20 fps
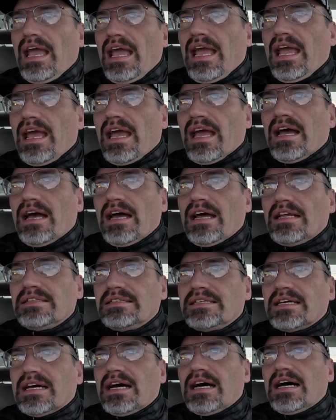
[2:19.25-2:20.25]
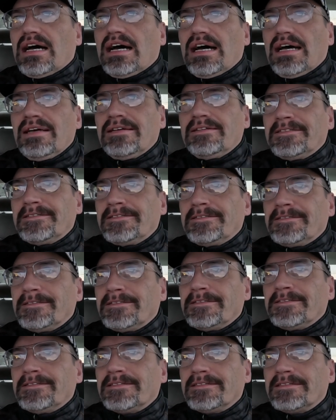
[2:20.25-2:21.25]
And uh,
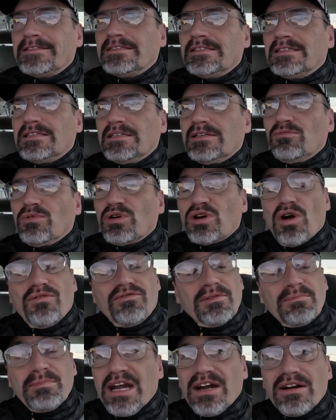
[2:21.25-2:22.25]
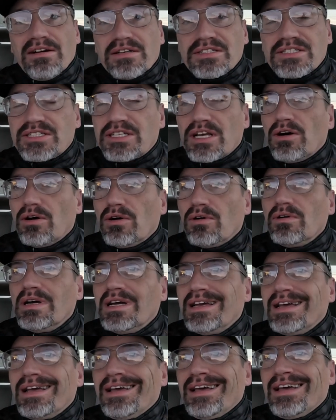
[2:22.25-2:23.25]
we'll go from there. So
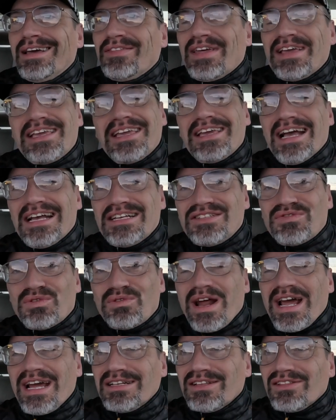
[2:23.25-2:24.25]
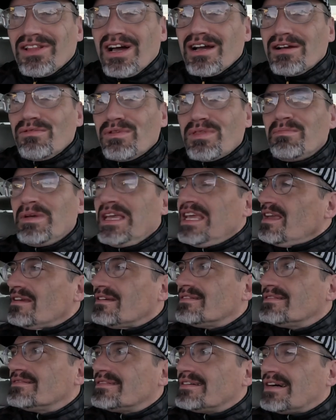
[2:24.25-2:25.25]
thank you guys for riding along with me.
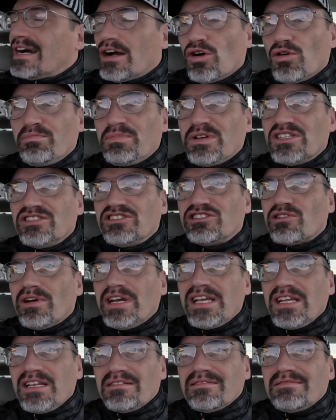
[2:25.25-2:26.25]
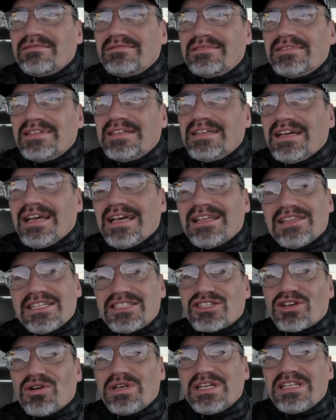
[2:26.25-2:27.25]
I hope you enjoy it. And
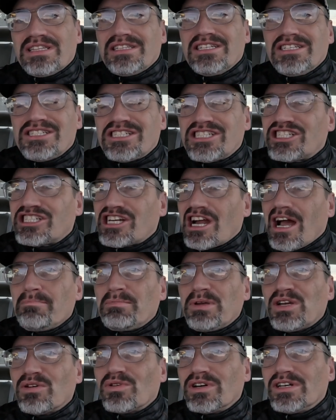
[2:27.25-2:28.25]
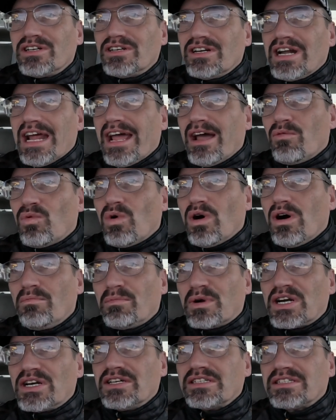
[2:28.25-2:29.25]
let's go get this shopping order at
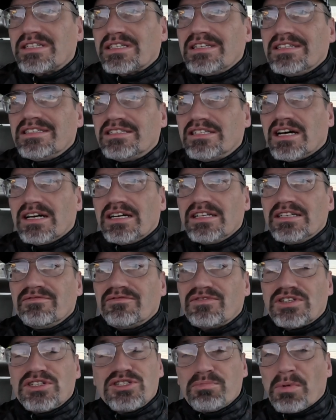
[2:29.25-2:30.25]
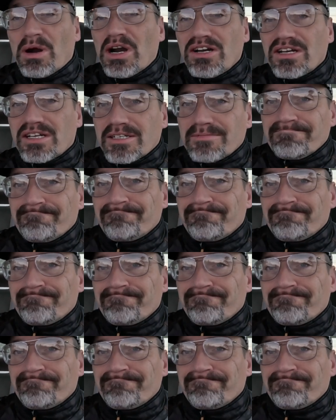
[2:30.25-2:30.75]
Walmart done for Spark.